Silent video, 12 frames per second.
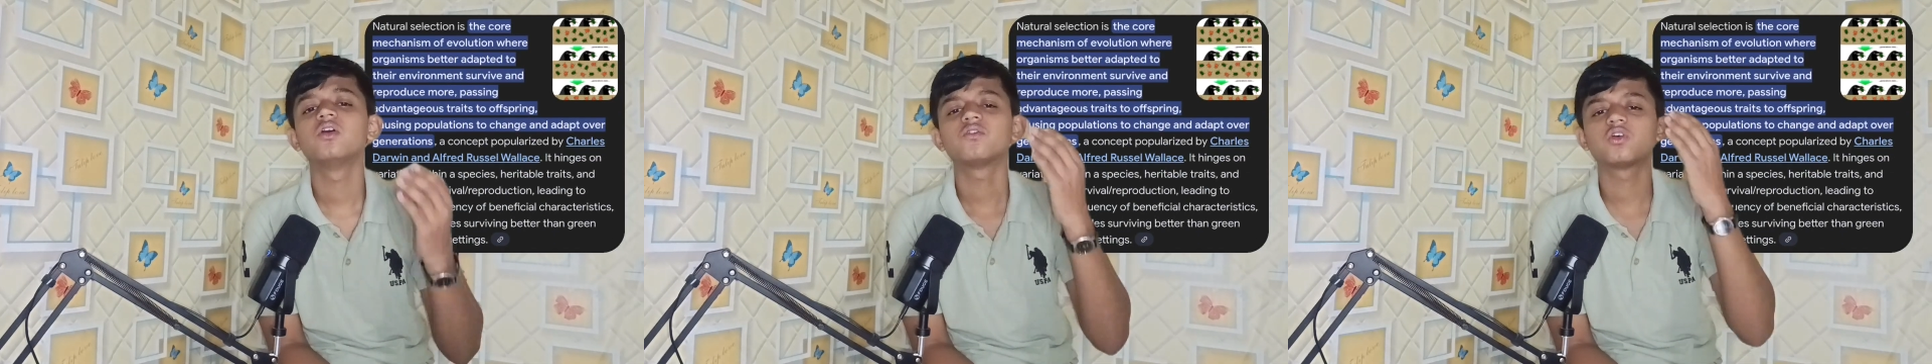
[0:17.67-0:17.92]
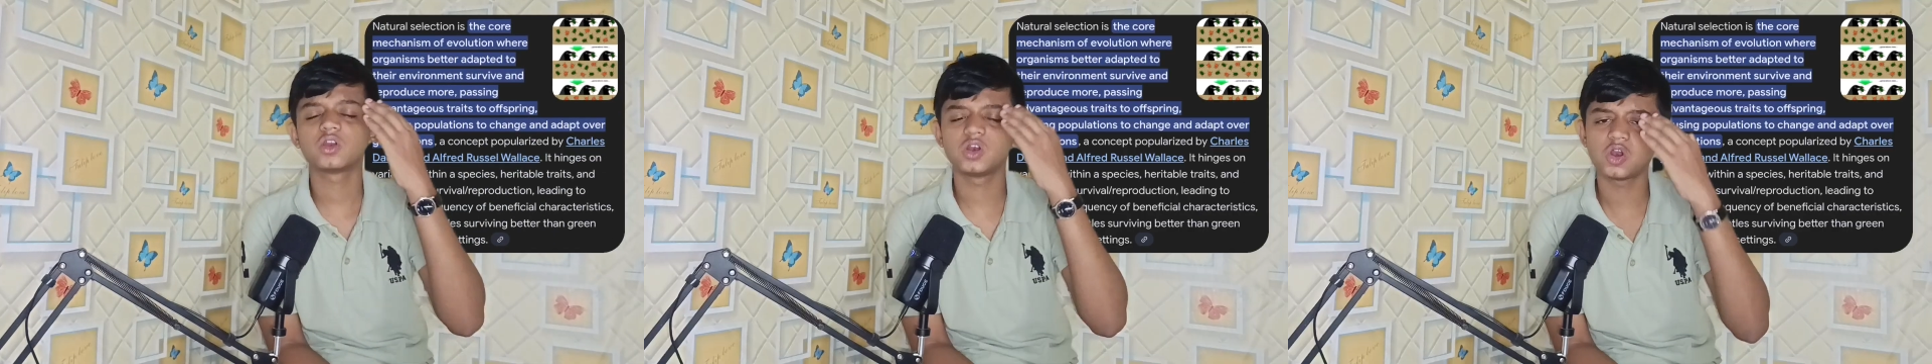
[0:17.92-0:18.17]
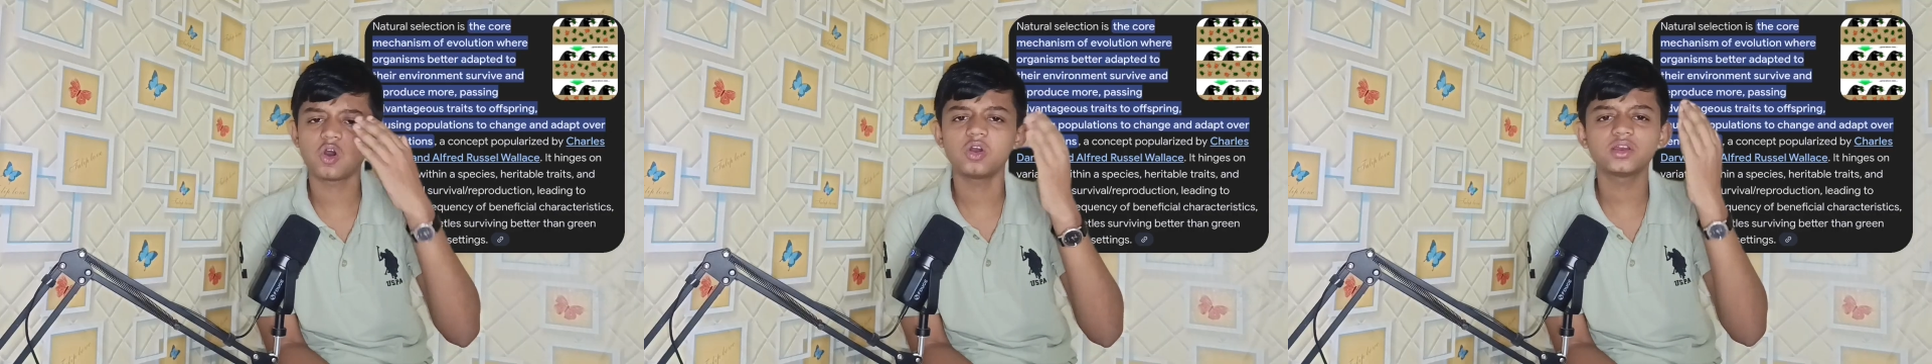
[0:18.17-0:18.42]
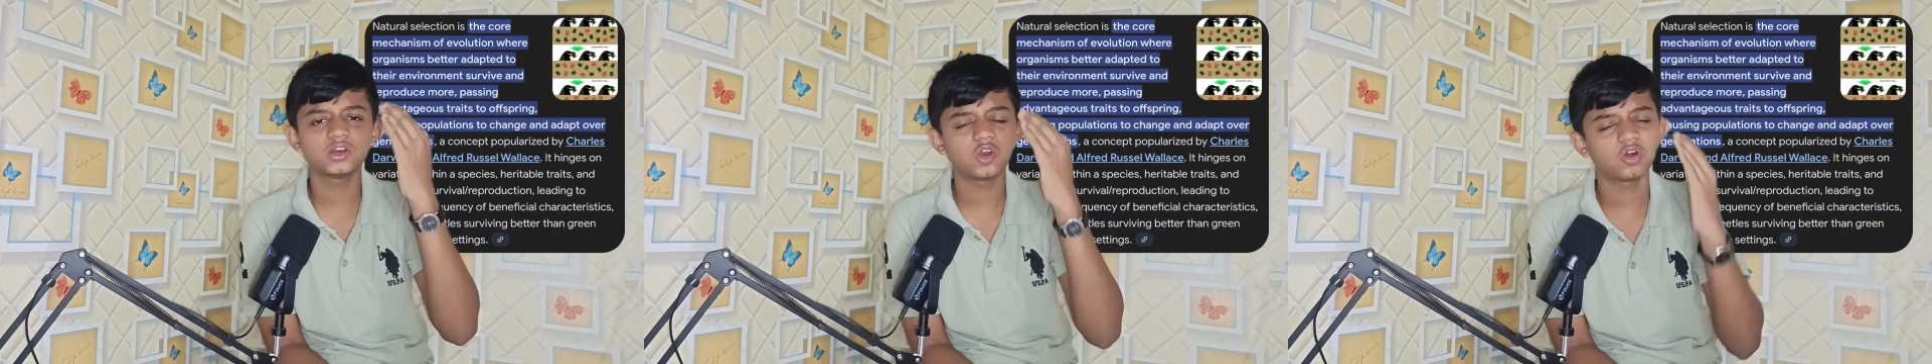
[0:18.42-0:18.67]
for a
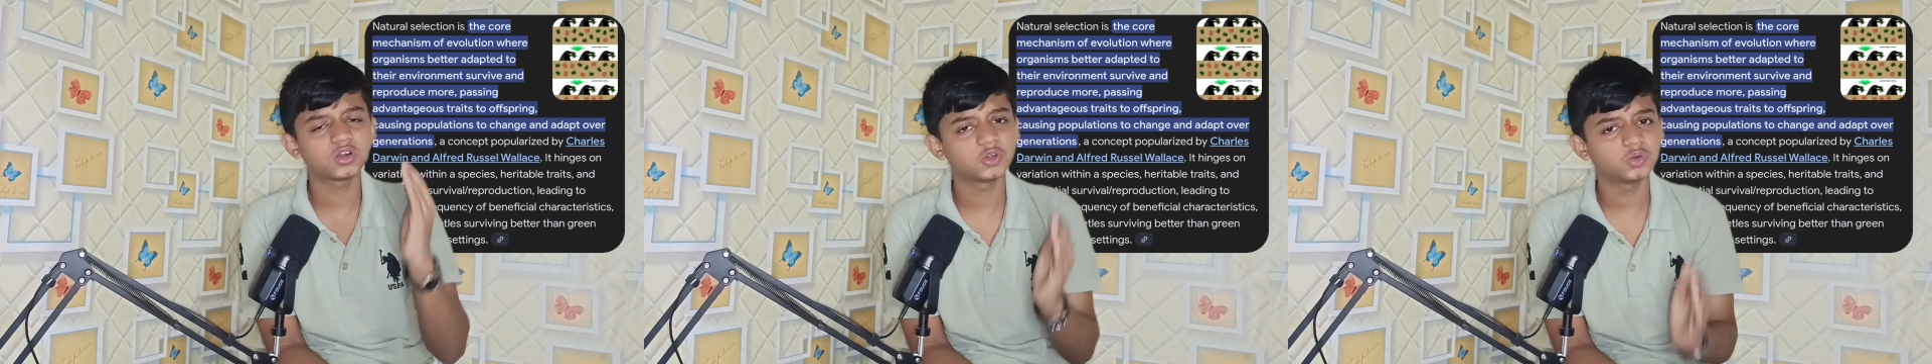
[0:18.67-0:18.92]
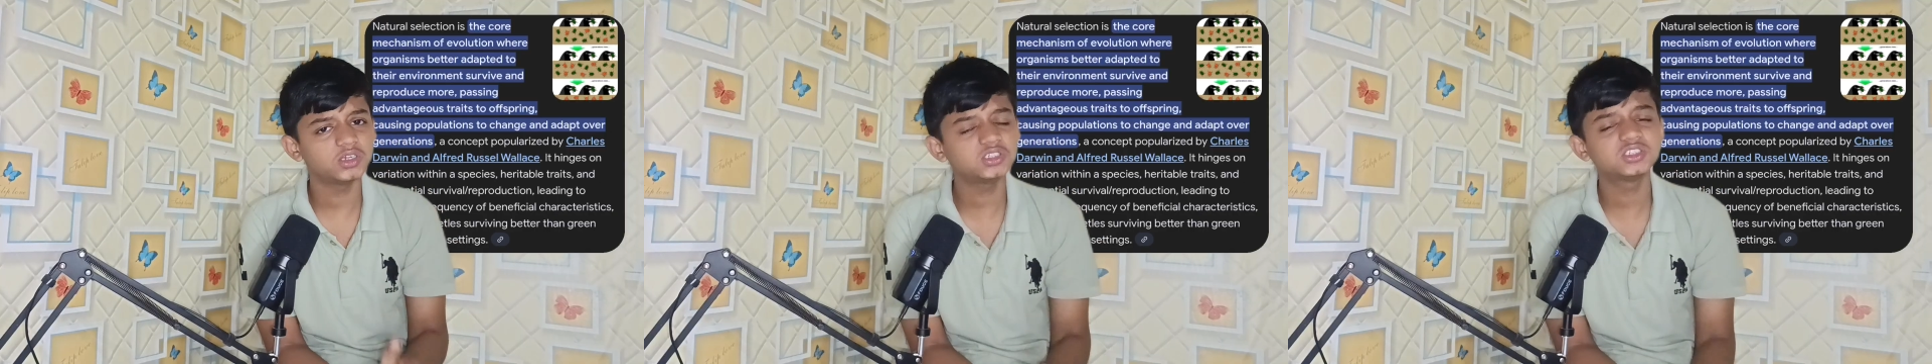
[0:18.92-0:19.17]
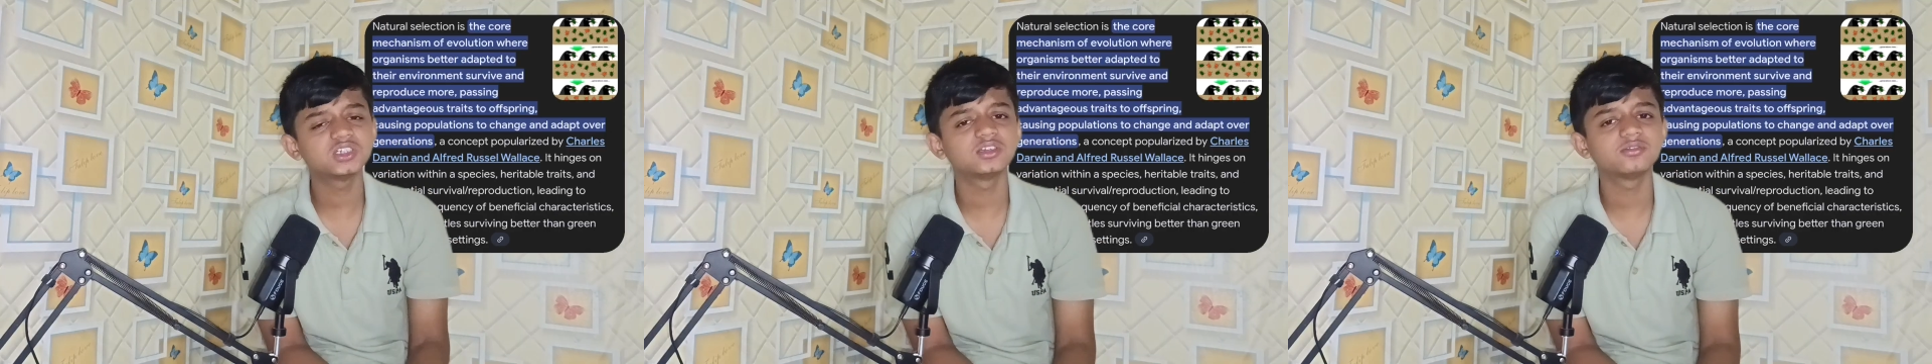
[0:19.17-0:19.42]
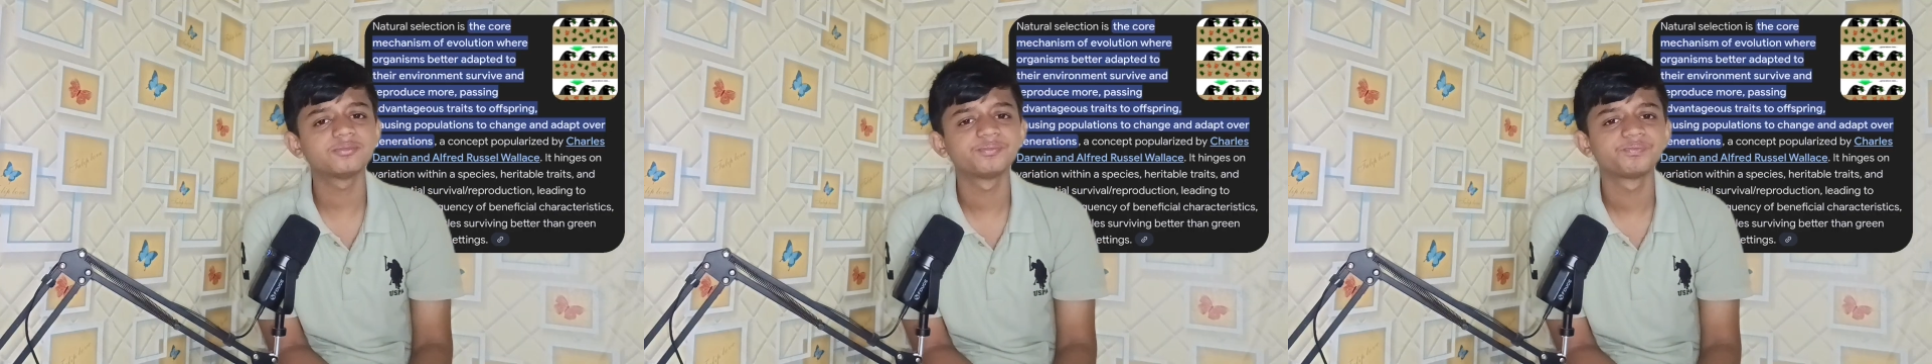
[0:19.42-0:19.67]
long, long
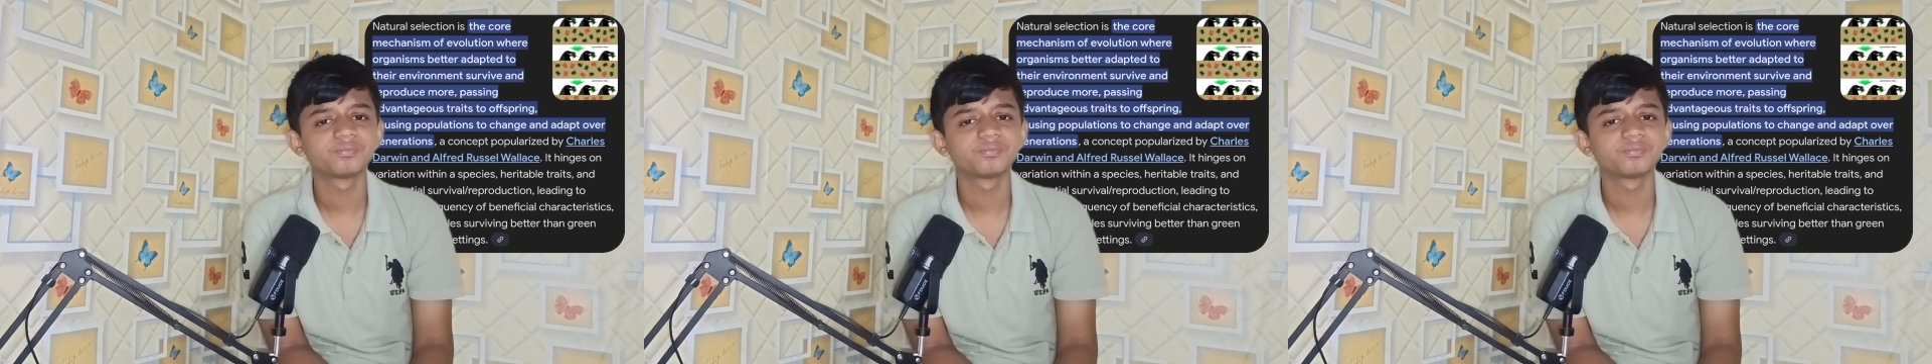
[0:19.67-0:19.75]
duration